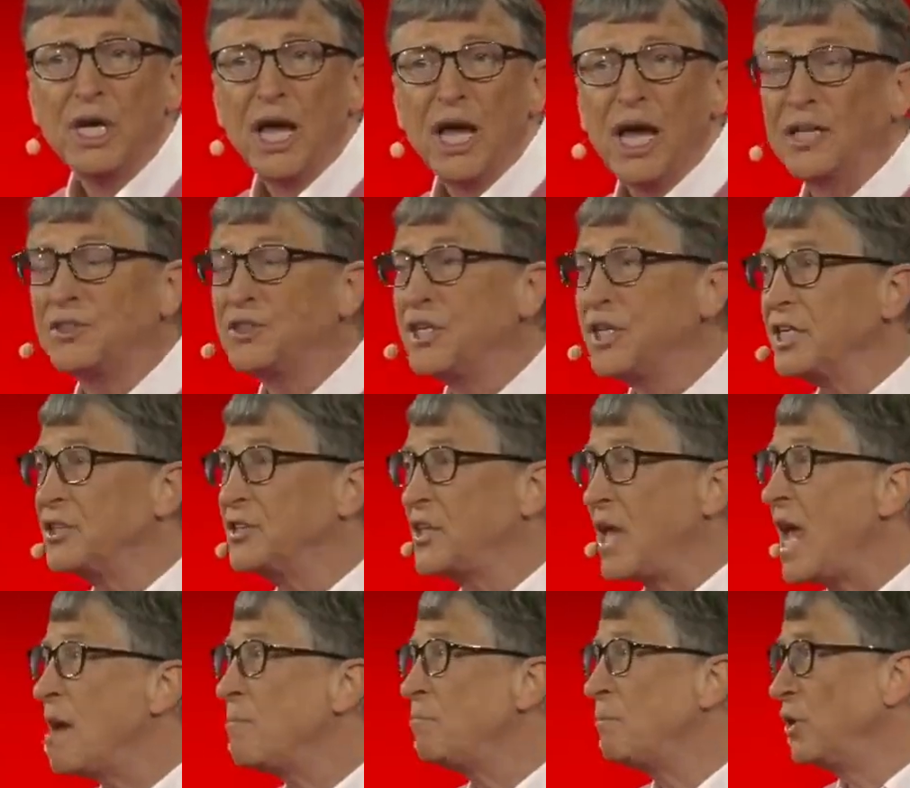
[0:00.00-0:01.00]
As an
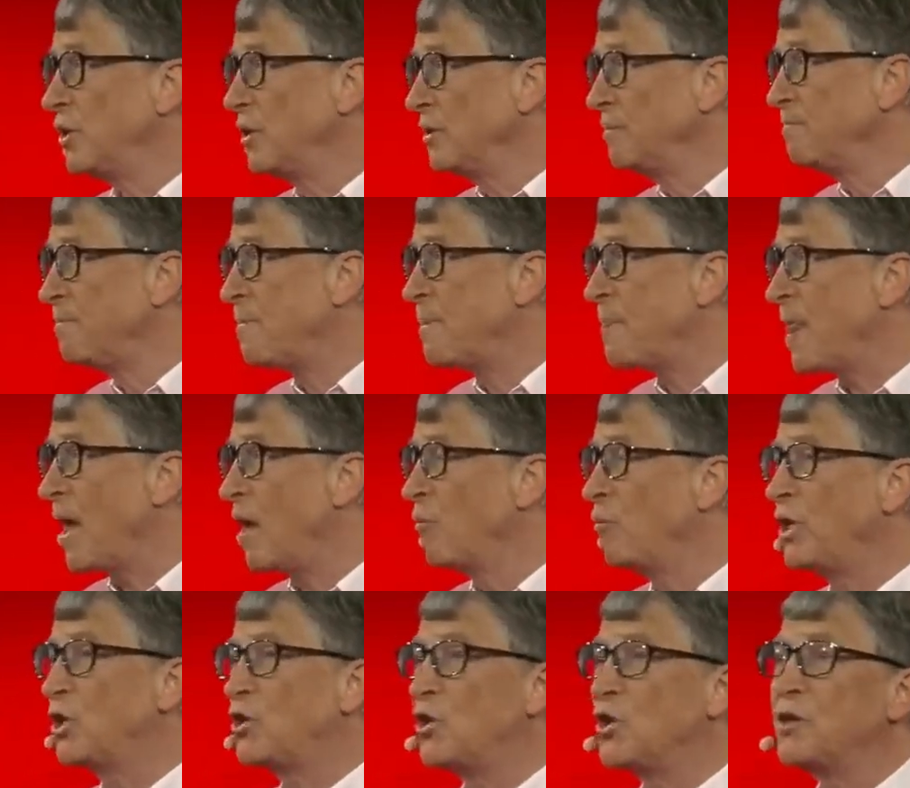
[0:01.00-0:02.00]
example, we
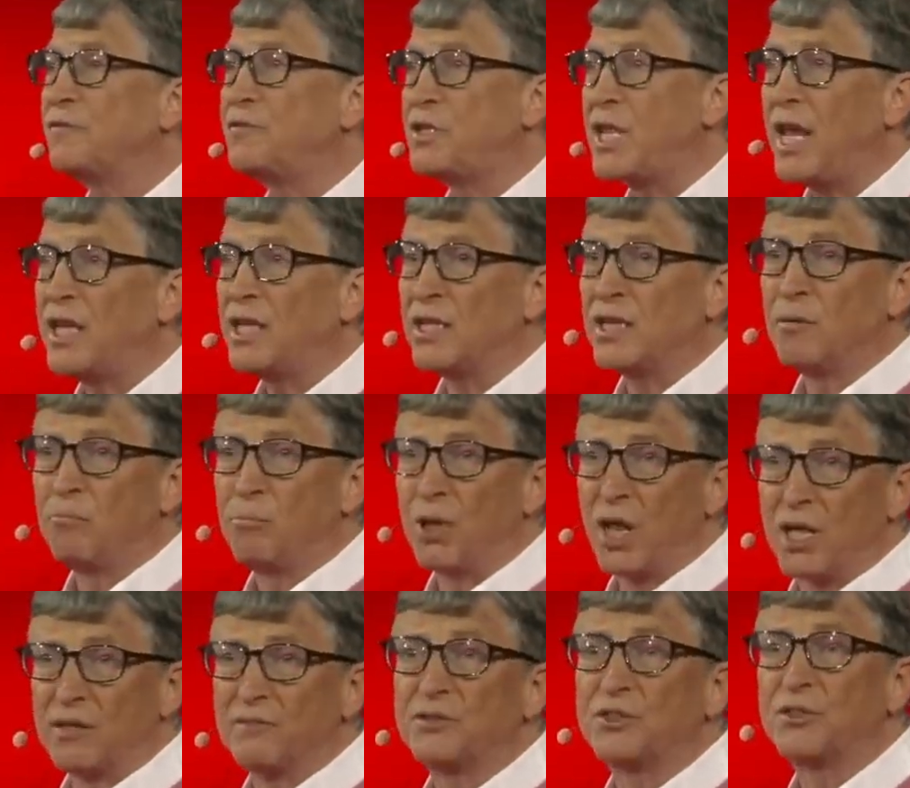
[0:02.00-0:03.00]
could have taken the
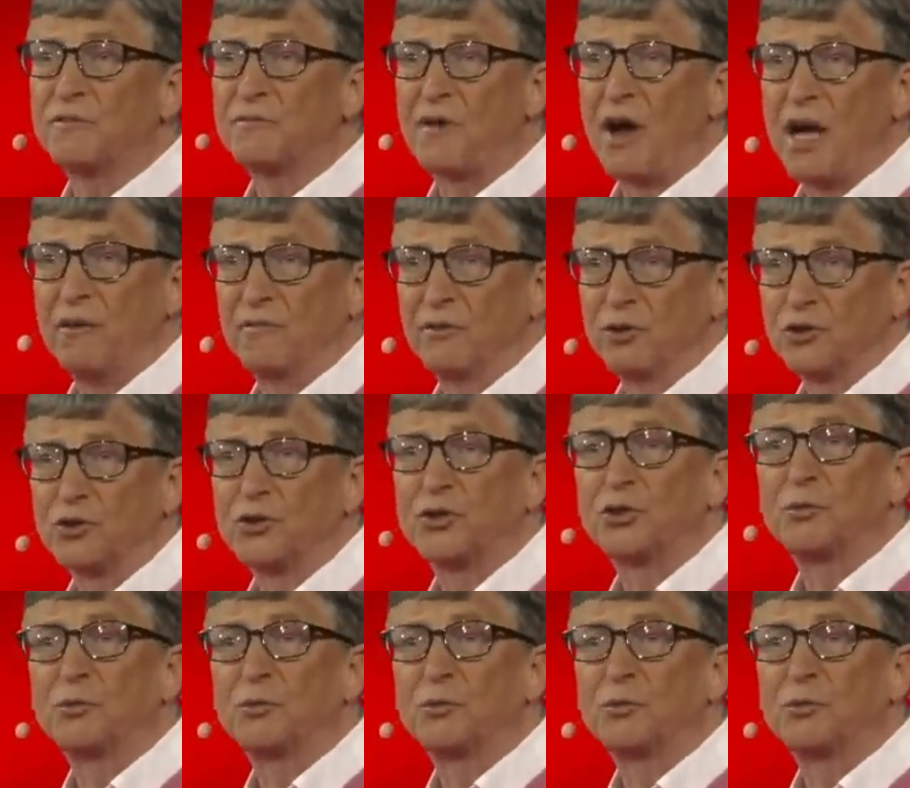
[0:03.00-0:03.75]
blood of survivors,